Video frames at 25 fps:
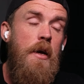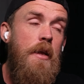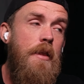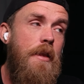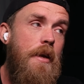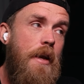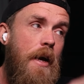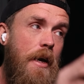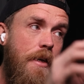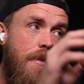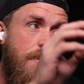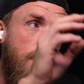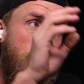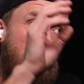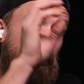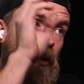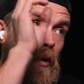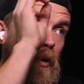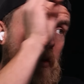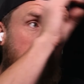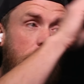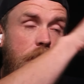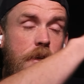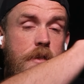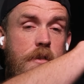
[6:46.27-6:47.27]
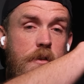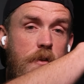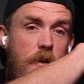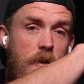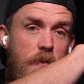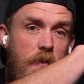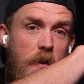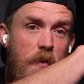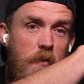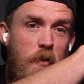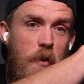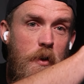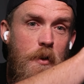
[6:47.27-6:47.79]
that has all the history of
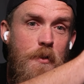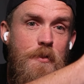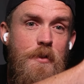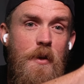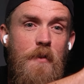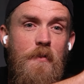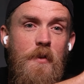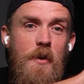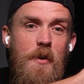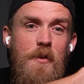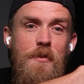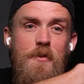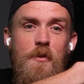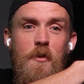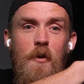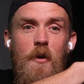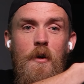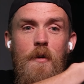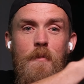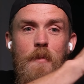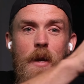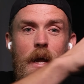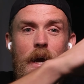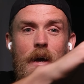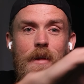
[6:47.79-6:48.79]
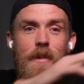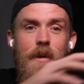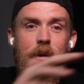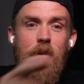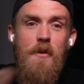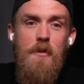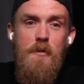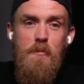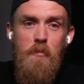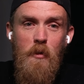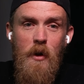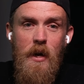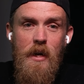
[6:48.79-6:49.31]
everyone who's ever used Chrome and how they
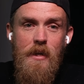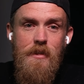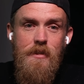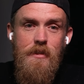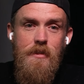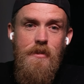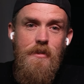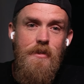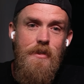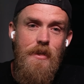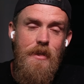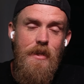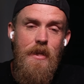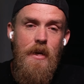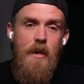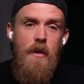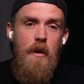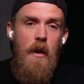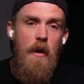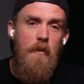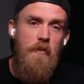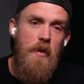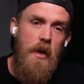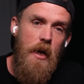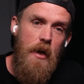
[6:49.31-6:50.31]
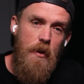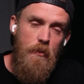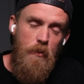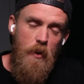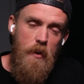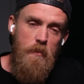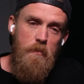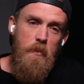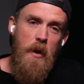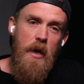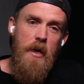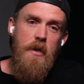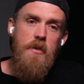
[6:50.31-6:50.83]
use browsers to then navigate
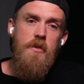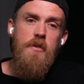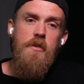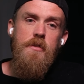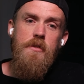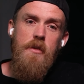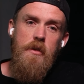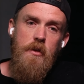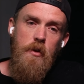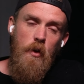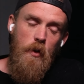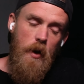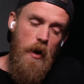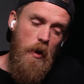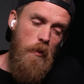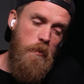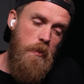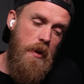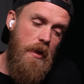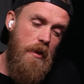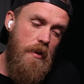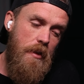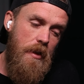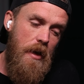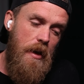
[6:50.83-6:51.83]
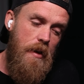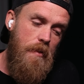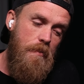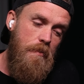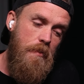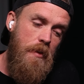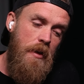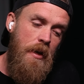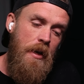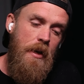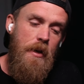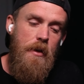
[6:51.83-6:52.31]
web pages, and you're helping them,